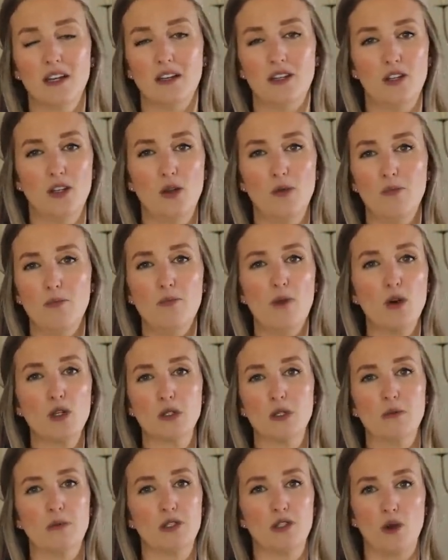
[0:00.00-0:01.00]

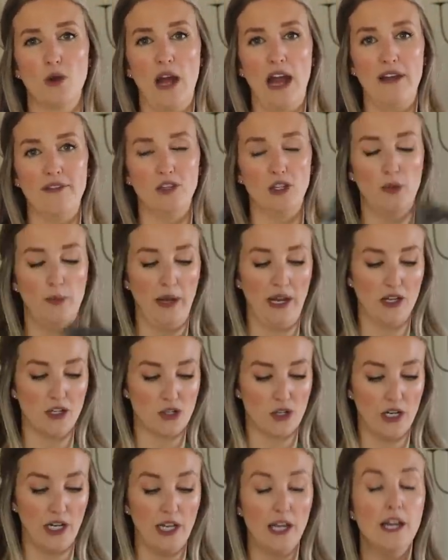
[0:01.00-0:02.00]
most people don't have in their
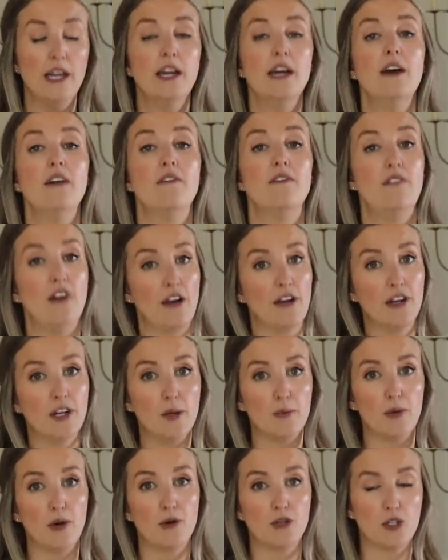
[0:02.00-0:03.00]
pantry. Very
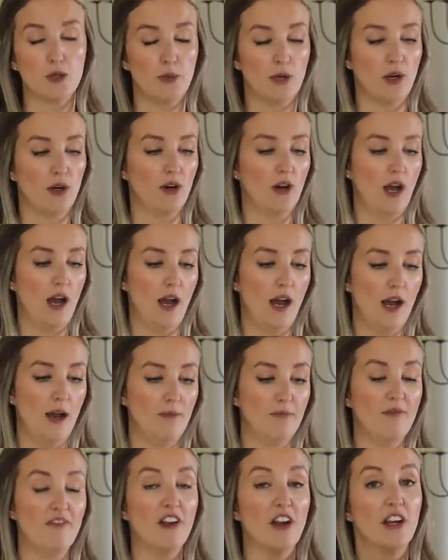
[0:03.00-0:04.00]
approachable,
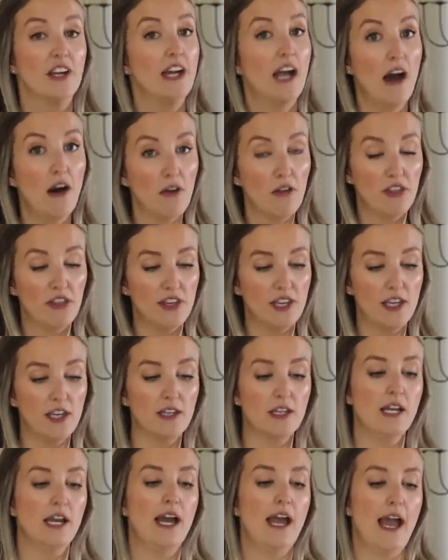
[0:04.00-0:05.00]
very
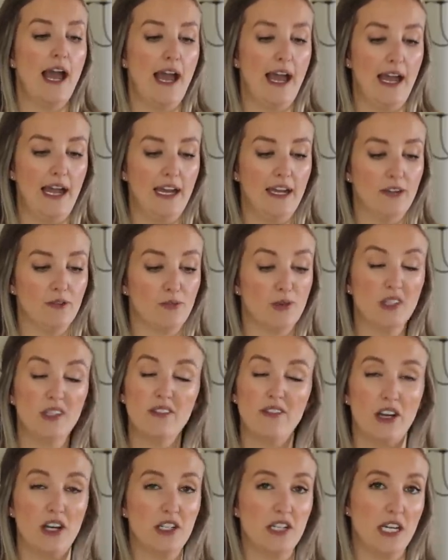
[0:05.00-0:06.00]
healthy, and
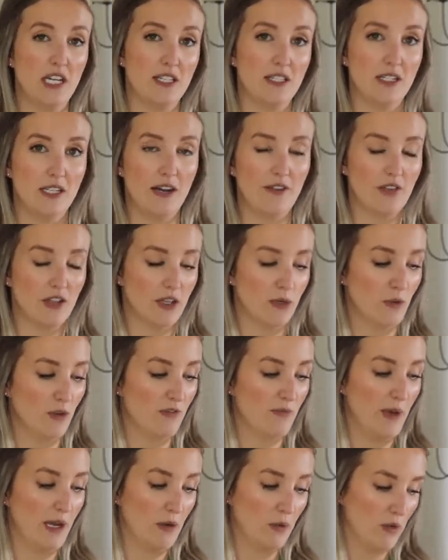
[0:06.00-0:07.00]
really very tasty. Everything
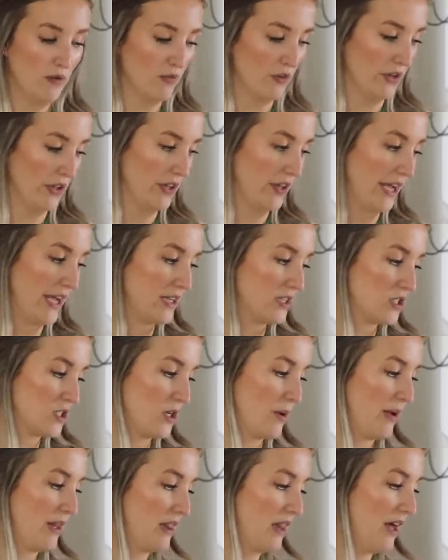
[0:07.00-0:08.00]
we've made, we've really liked.
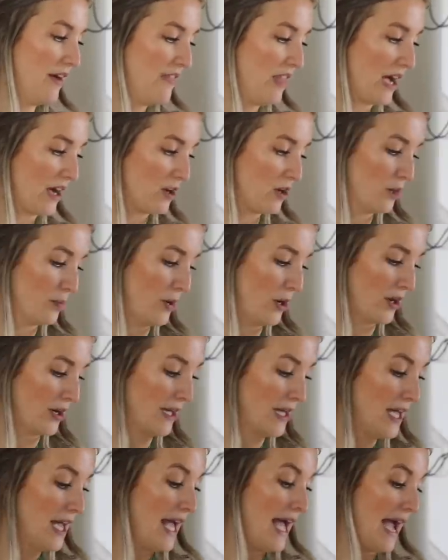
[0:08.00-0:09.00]
So I love that
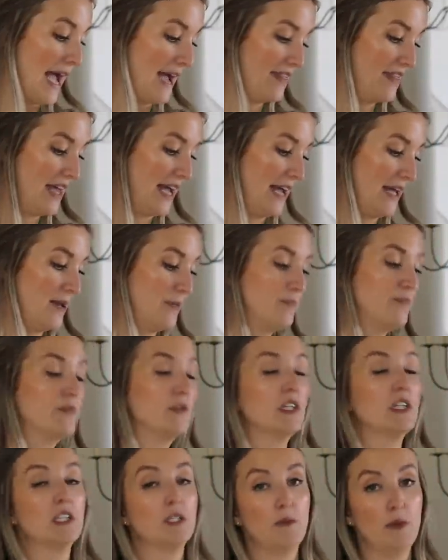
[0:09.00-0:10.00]
cookbook. And then
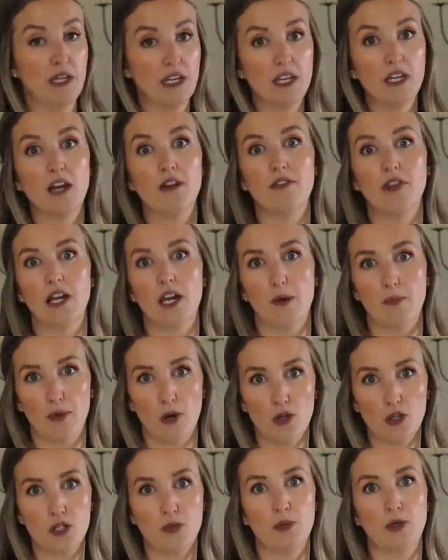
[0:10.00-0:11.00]
speaking of like
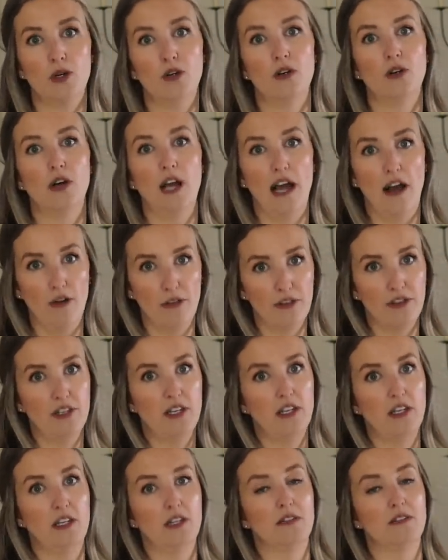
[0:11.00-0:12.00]
approachable,
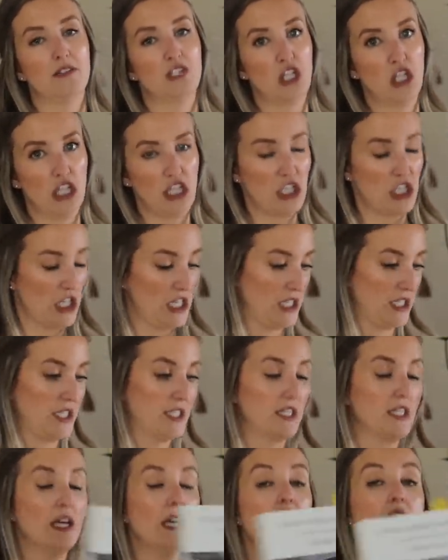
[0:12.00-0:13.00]
healthy,
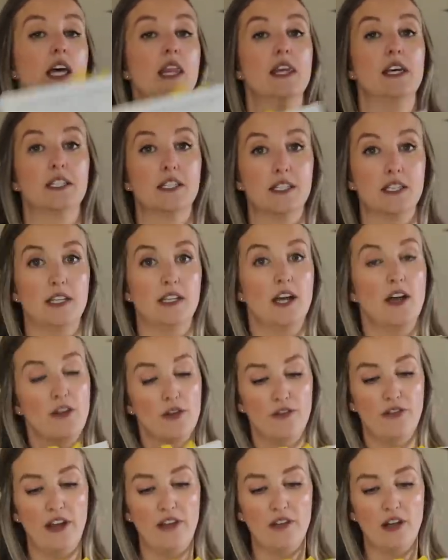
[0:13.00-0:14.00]
delicious, this is
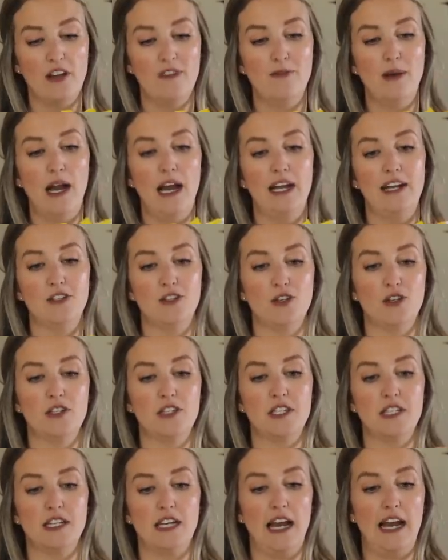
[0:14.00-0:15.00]
another favorite of mine. As you can
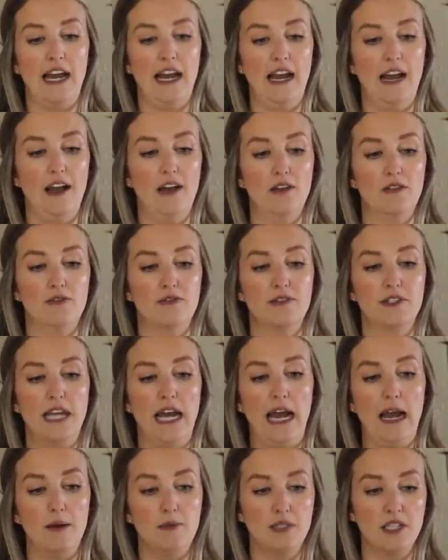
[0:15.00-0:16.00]
see, I have
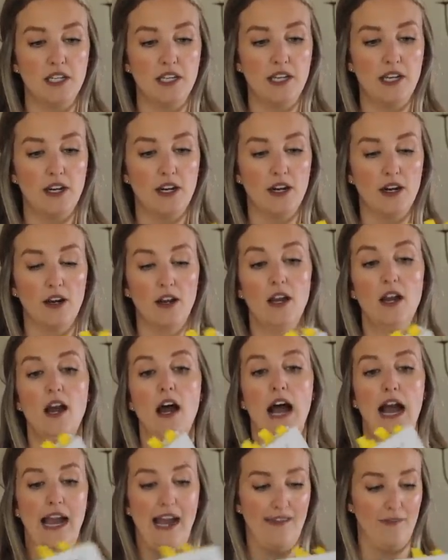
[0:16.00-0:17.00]
tabs in here.
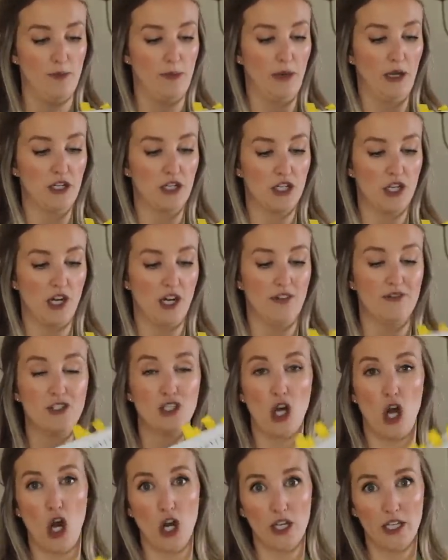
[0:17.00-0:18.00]
I have a bunch of
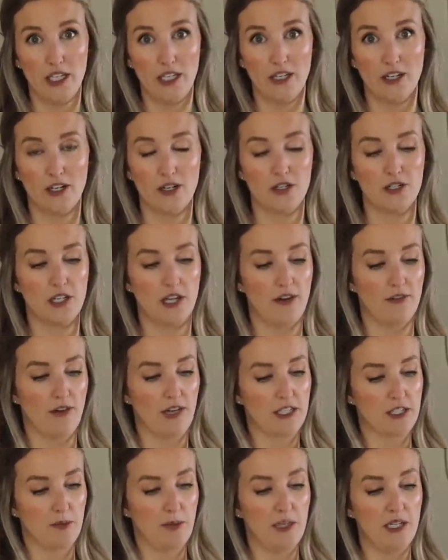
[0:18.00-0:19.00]
dog ears of
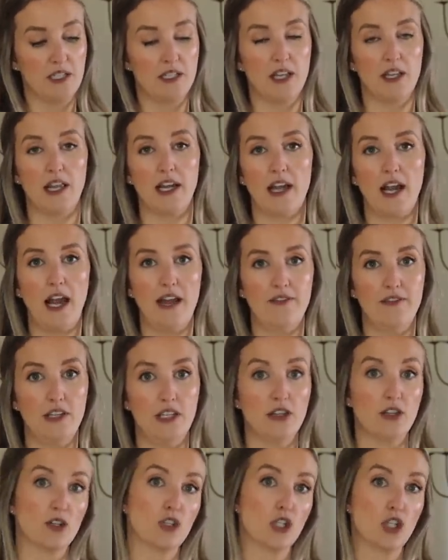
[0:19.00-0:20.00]
recipes that like I've
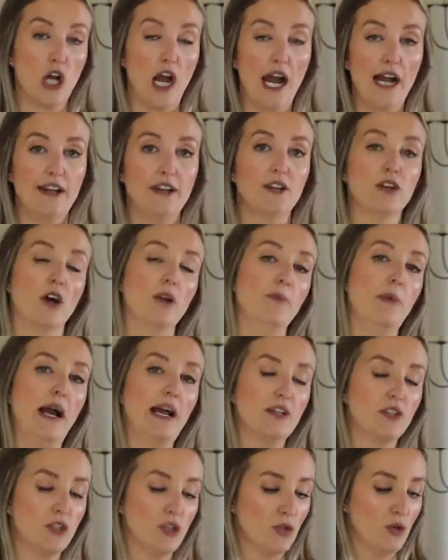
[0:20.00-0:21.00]
either tried and gone
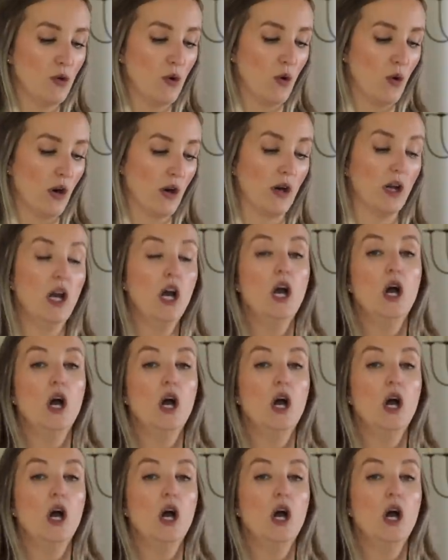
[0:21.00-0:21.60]
back to or